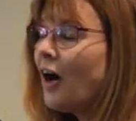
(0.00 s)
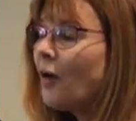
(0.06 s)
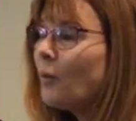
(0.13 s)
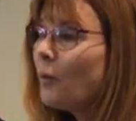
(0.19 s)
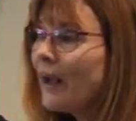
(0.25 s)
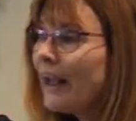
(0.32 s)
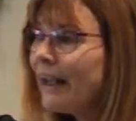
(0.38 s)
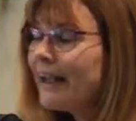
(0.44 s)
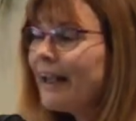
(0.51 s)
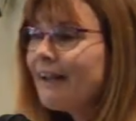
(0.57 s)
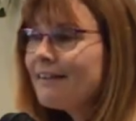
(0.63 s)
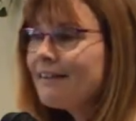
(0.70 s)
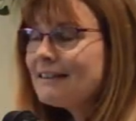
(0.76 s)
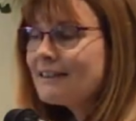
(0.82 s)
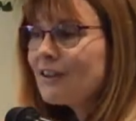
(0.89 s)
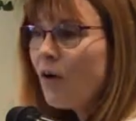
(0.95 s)
We get
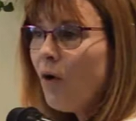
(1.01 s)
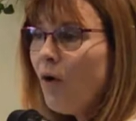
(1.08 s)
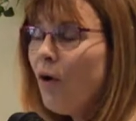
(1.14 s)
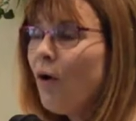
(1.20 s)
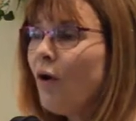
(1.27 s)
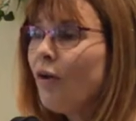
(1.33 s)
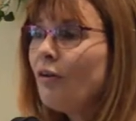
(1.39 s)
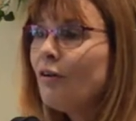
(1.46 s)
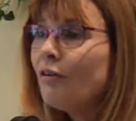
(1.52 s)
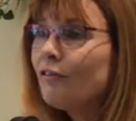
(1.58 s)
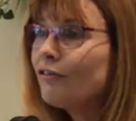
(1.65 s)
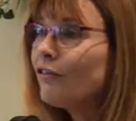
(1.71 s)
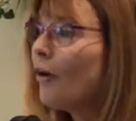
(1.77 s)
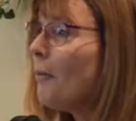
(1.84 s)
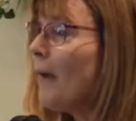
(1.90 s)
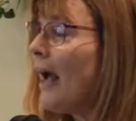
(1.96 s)
this call
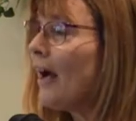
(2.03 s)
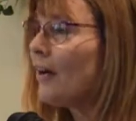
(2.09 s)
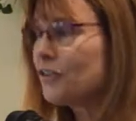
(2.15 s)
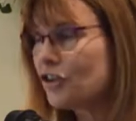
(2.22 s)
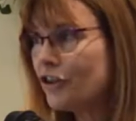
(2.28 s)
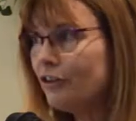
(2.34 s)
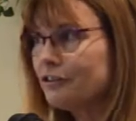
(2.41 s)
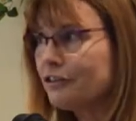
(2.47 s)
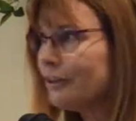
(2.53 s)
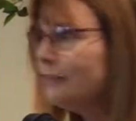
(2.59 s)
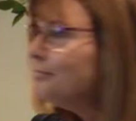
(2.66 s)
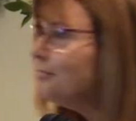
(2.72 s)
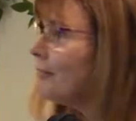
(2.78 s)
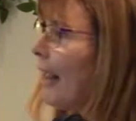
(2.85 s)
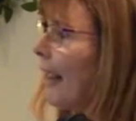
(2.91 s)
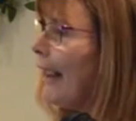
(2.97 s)
from our
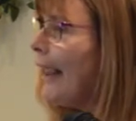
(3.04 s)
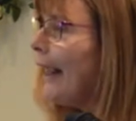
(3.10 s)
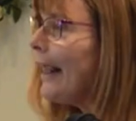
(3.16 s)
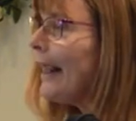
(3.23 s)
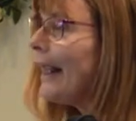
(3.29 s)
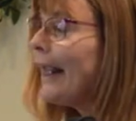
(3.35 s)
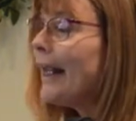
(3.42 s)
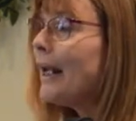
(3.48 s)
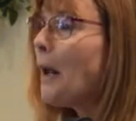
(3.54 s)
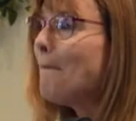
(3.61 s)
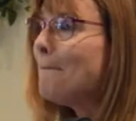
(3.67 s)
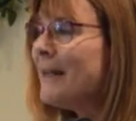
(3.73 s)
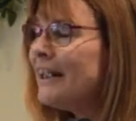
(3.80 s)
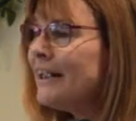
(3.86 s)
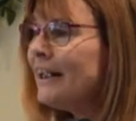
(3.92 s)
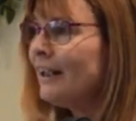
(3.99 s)
children in
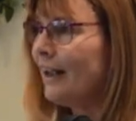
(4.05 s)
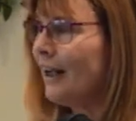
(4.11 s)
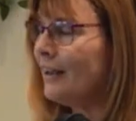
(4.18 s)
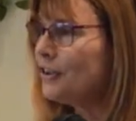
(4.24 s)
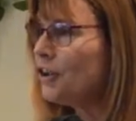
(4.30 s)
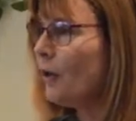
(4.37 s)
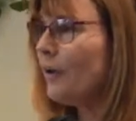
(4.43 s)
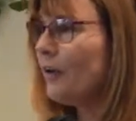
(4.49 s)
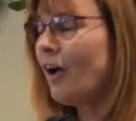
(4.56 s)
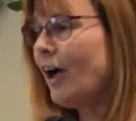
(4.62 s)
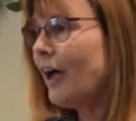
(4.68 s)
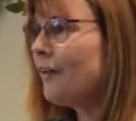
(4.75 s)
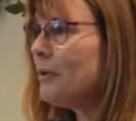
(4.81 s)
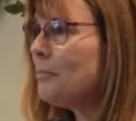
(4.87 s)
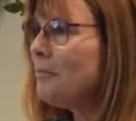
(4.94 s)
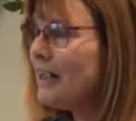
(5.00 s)
Manila. Joe and I
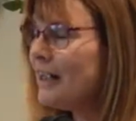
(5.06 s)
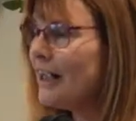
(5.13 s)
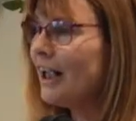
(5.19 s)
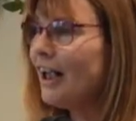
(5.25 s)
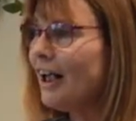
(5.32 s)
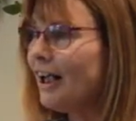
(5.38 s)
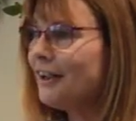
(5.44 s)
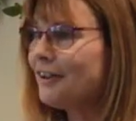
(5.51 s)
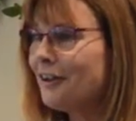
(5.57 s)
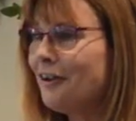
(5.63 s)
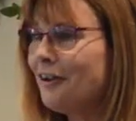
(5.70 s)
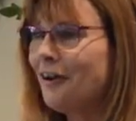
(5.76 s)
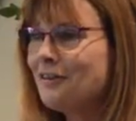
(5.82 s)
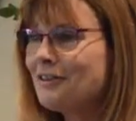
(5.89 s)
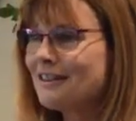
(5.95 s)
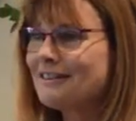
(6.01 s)
are in Manila, you
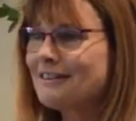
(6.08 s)
know, just